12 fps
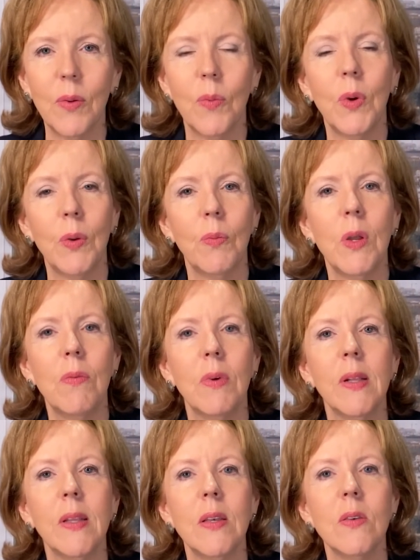when we
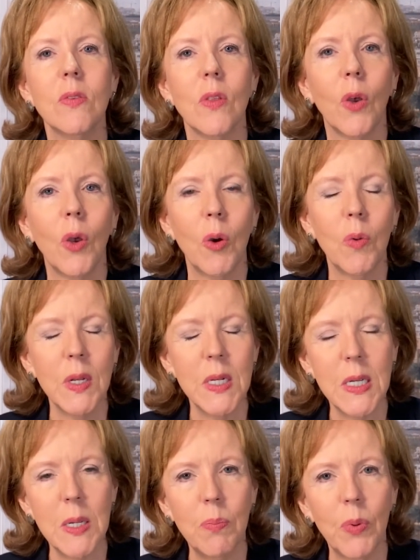release the Going
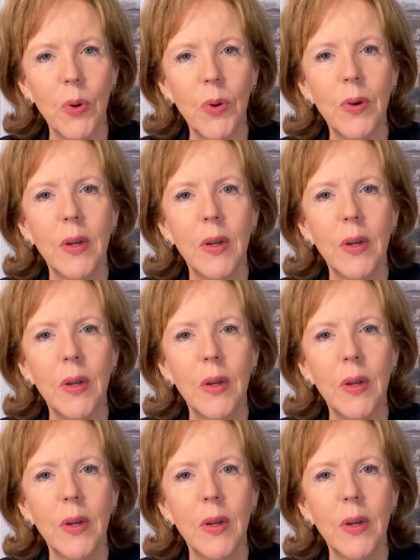Deeper